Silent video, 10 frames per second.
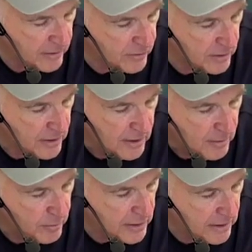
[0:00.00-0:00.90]
it,
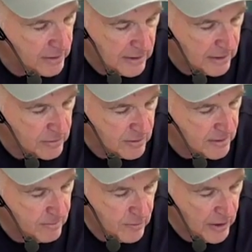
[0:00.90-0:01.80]
but I'll
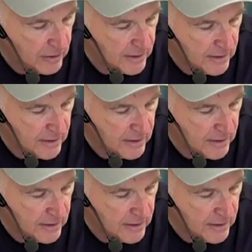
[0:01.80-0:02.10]
tell you,